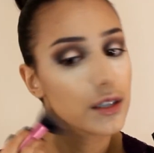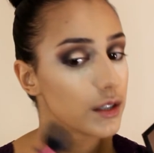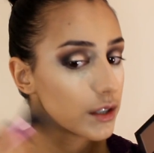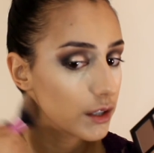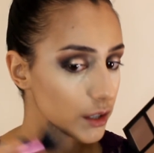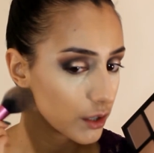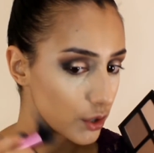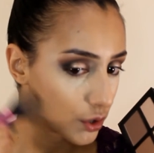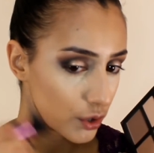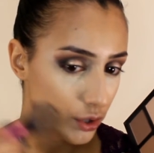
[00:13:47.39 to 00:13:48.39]

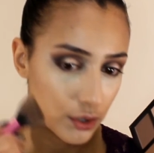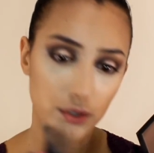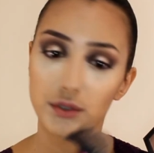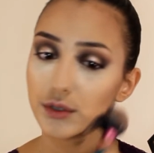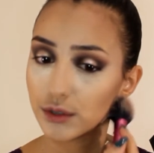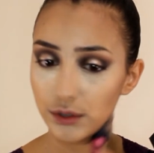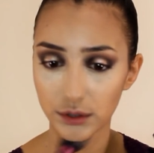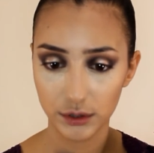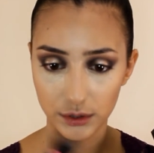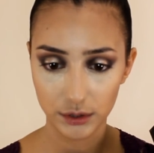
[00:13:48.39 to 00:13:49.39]

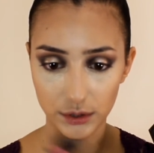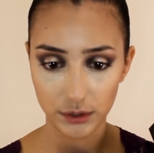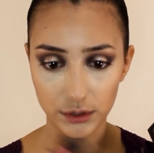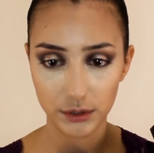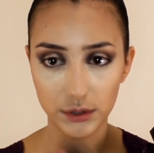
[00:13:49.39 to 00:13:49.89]
[no speech]